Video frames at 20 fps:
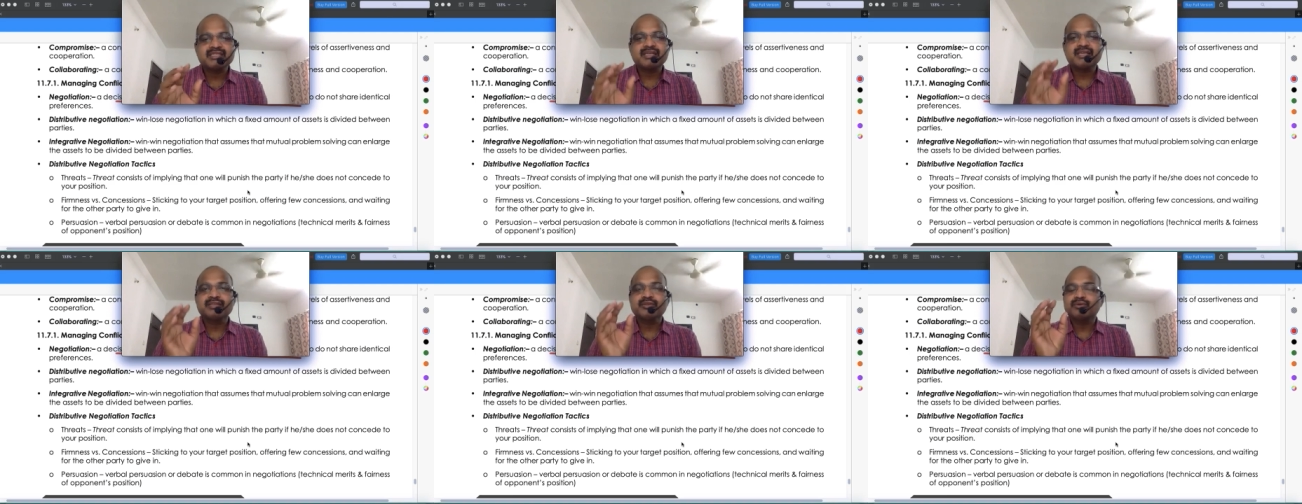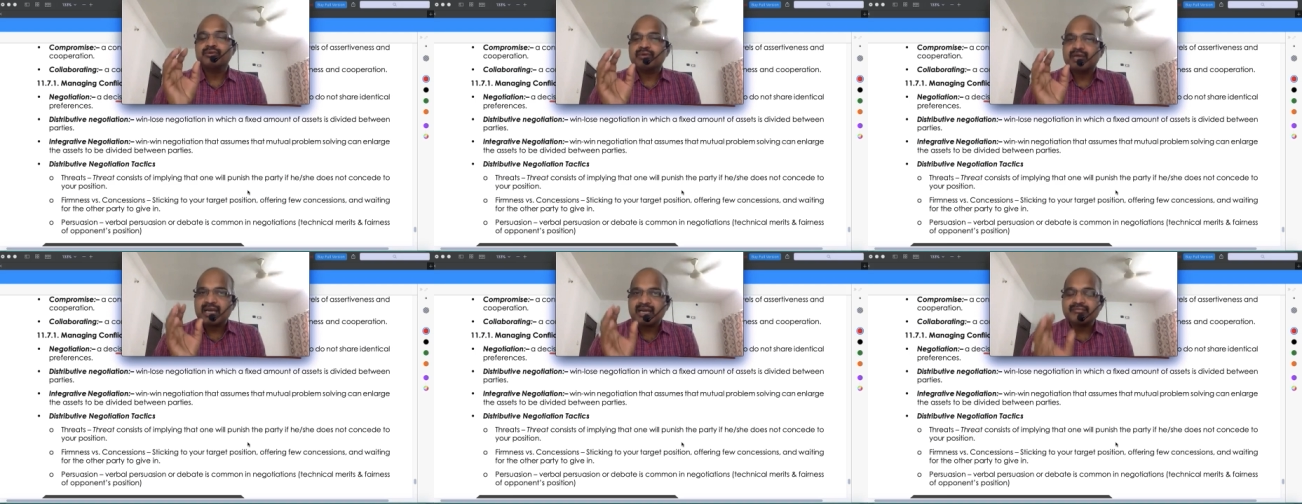say
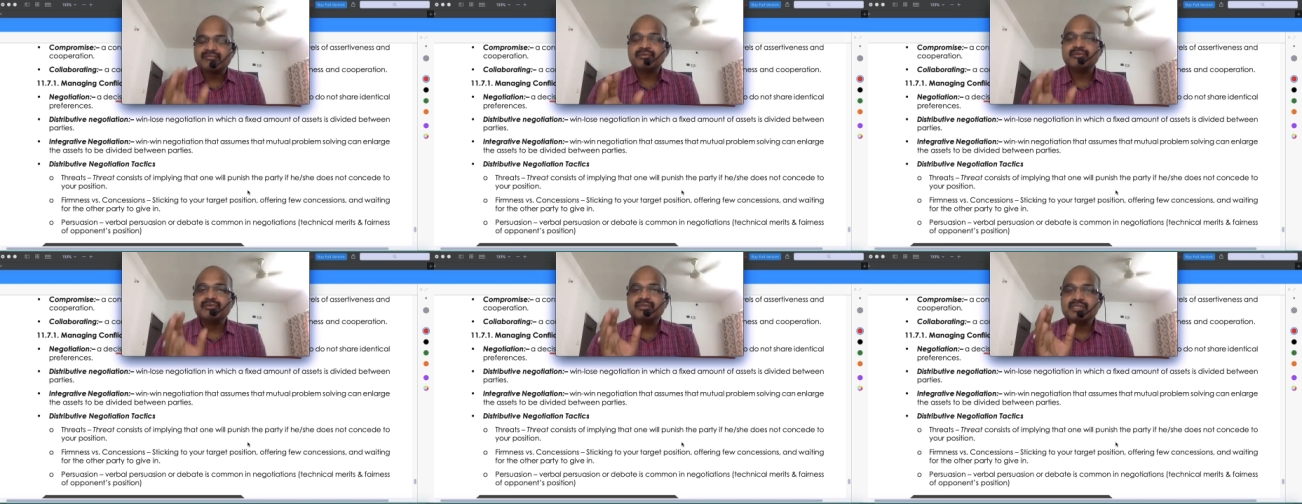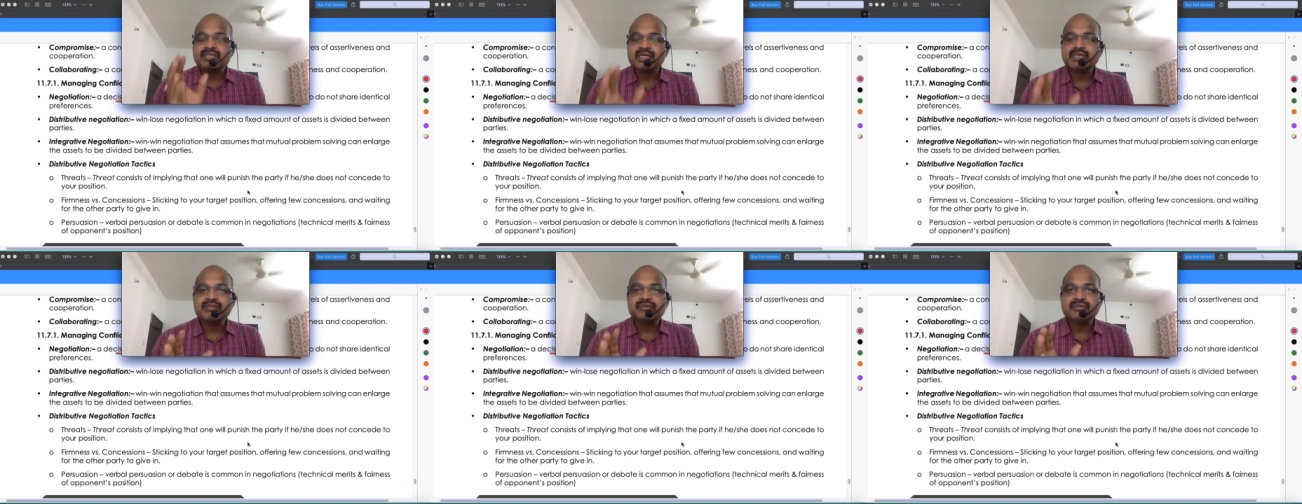you have to
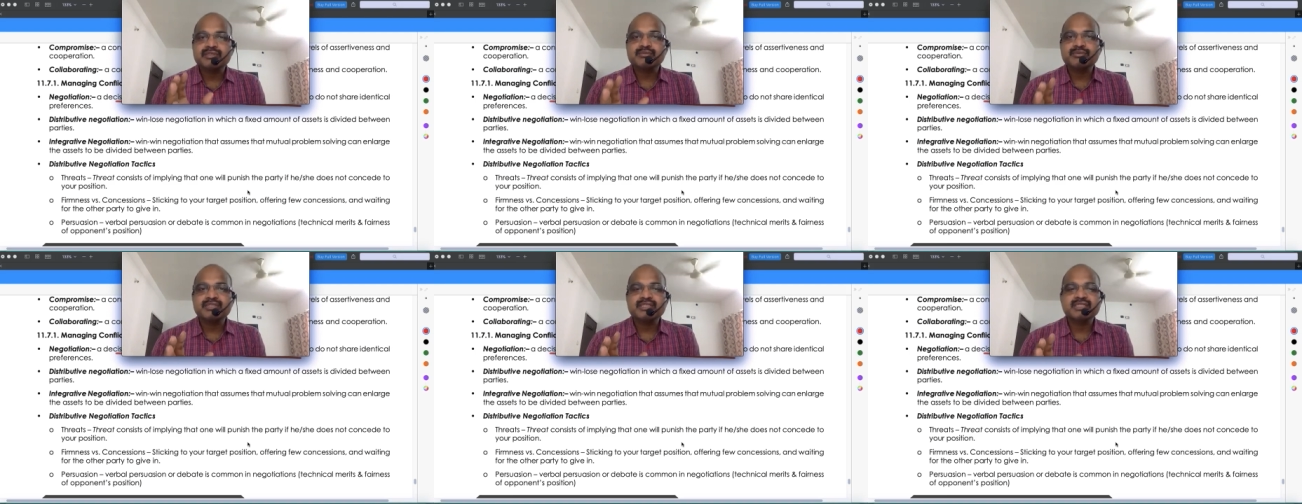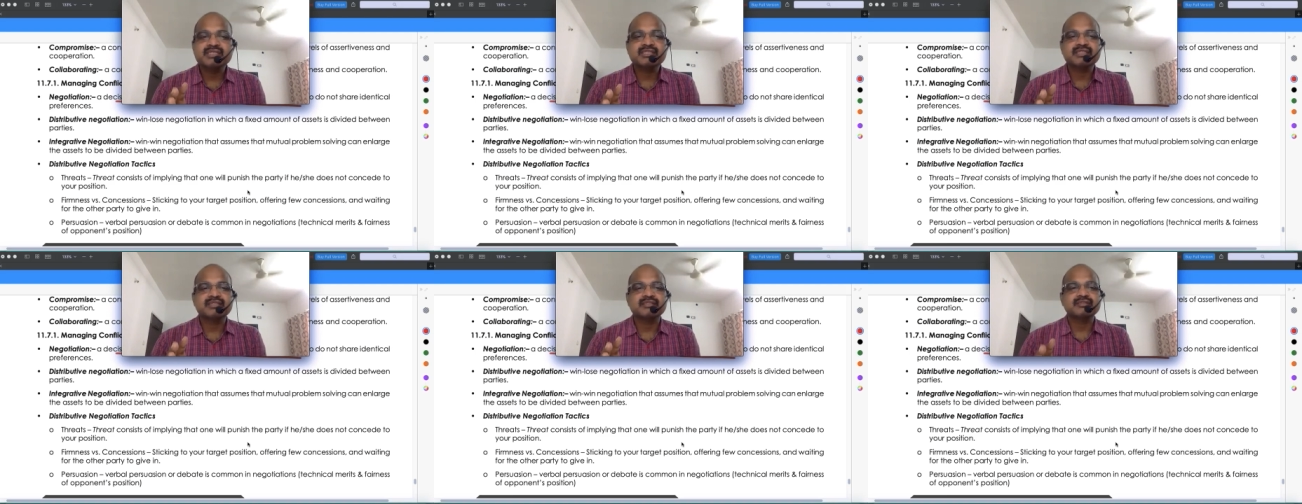stick to the
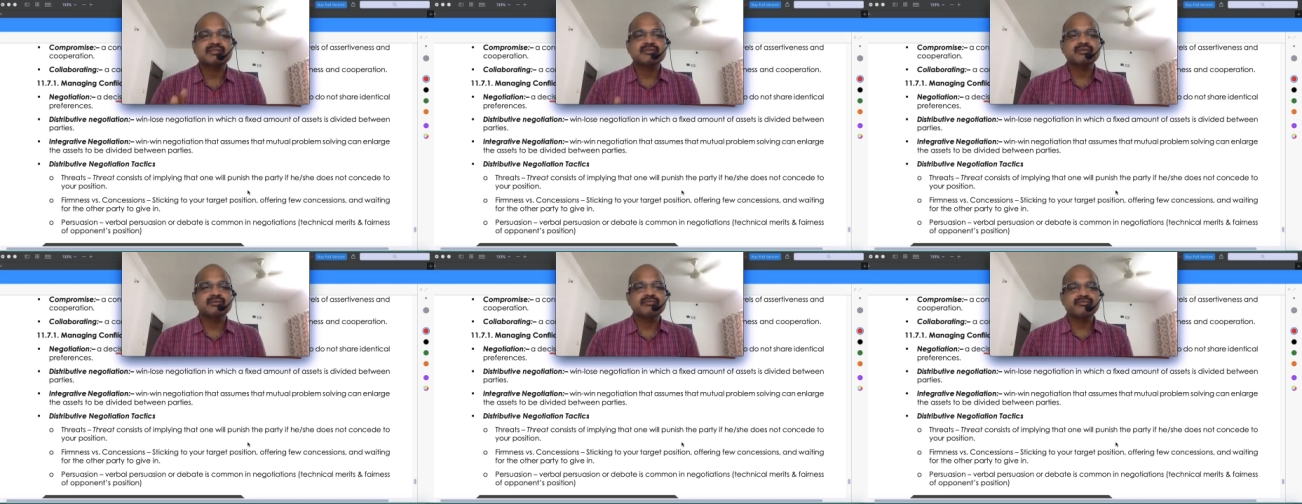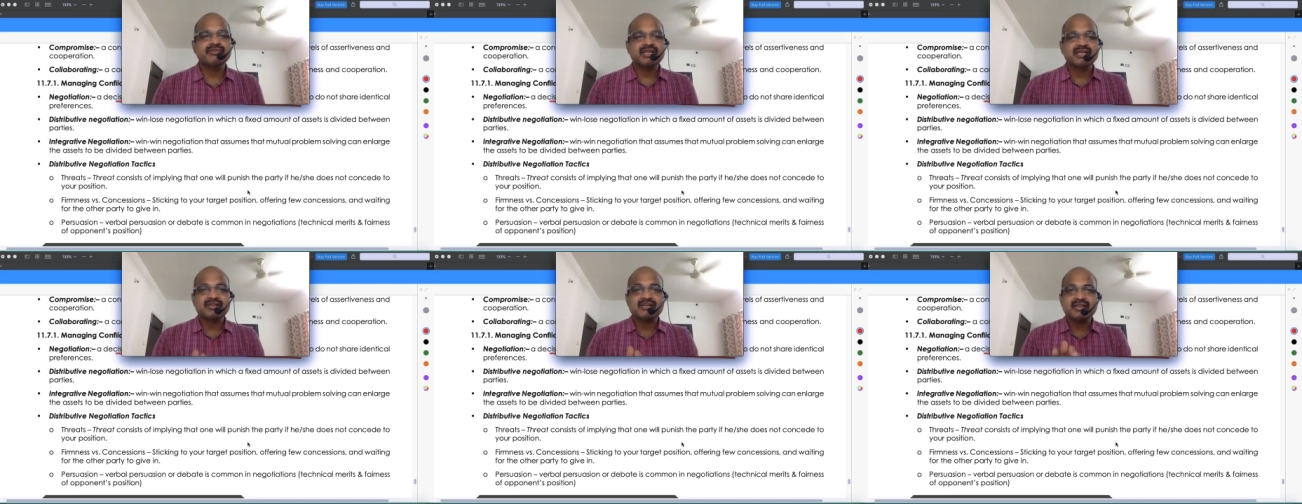position so
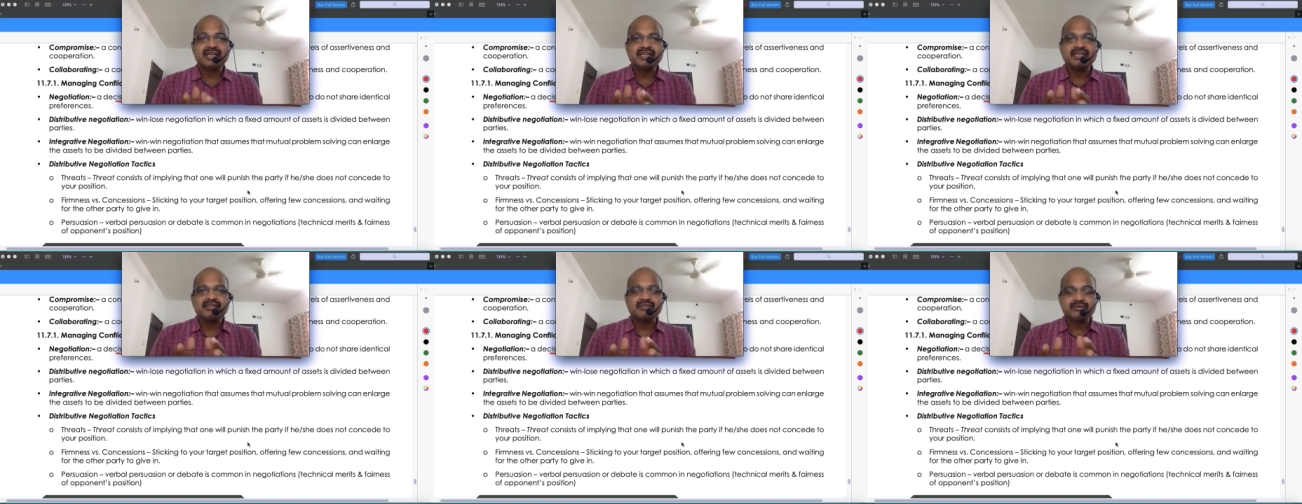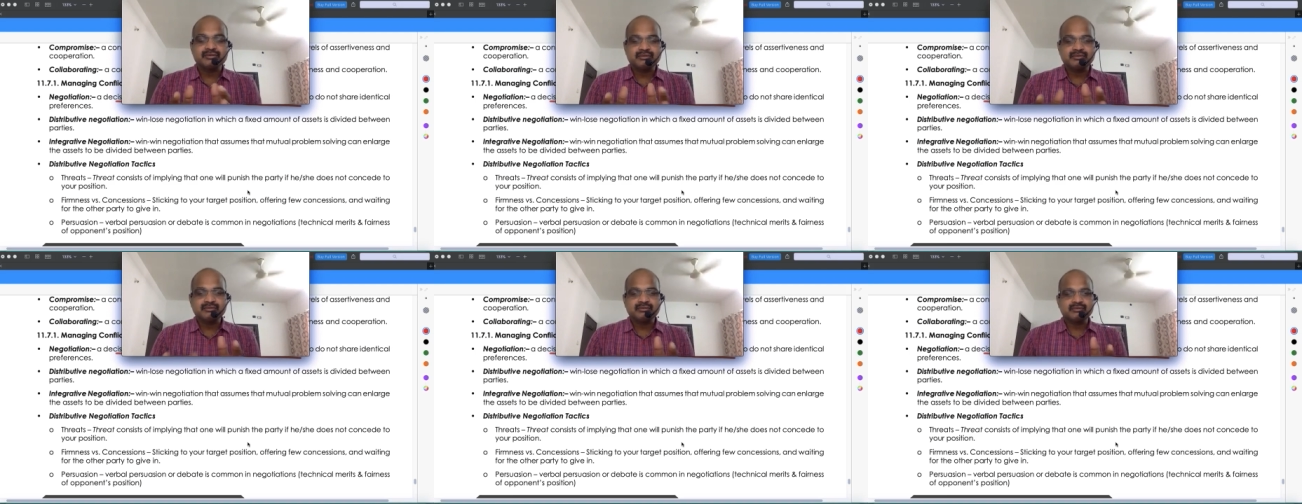we are trying
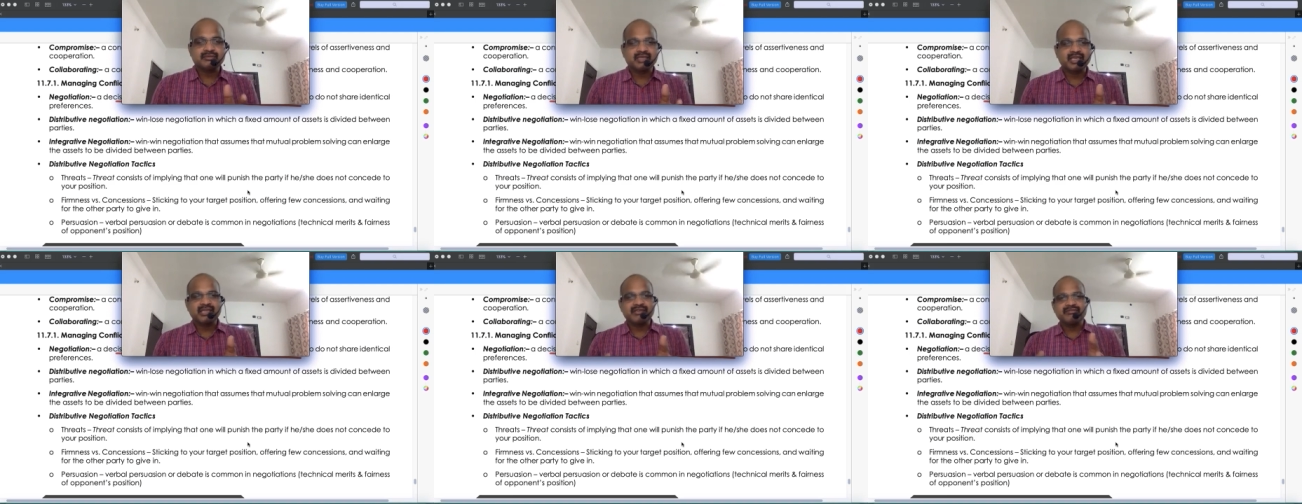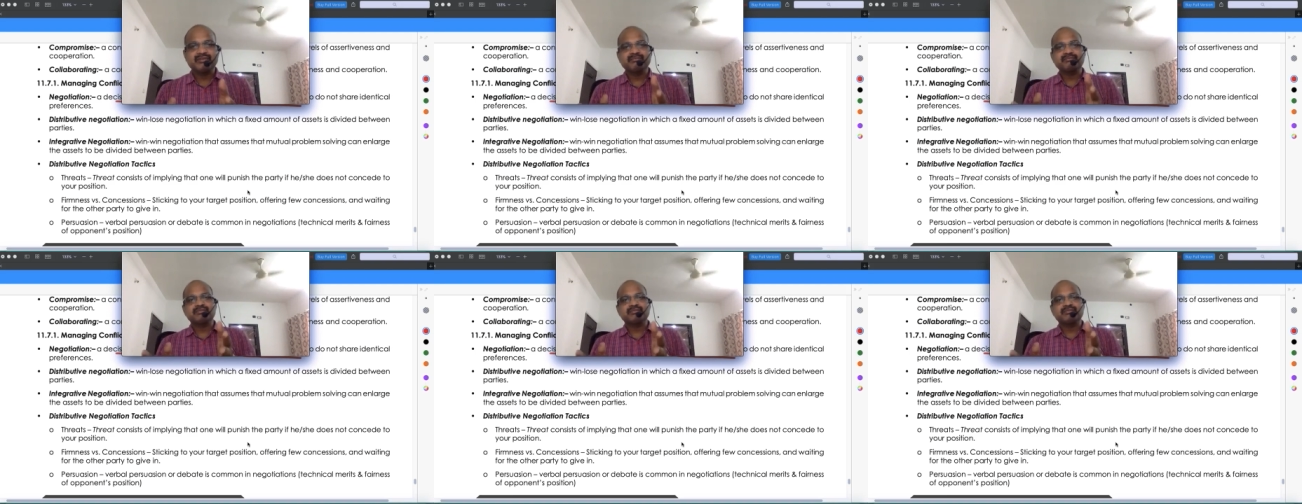to give him